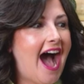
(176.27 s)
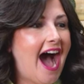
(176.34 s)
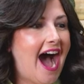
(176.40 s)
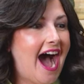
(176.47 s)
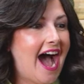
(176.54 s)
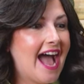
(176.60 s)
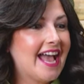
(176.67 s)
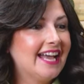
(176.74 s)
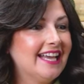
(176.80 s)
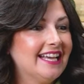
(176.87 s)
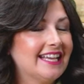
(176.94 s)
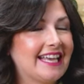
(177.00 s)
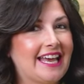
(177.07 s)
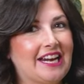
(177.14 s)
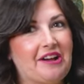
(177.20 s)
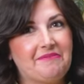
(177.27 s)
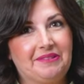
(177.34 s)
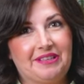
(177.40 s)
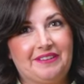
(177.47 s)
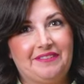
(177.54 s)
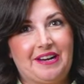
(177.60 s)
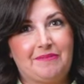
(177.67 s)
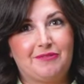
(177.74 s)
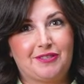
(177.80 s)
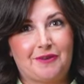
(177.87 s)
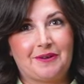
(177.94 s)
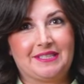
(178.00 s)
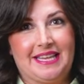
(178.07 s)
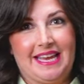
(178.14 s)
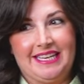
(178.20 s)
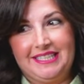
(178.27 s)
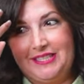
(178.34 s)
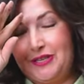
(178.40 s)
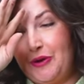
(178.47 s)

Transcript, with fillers: I cannot believe it. I'm so excited.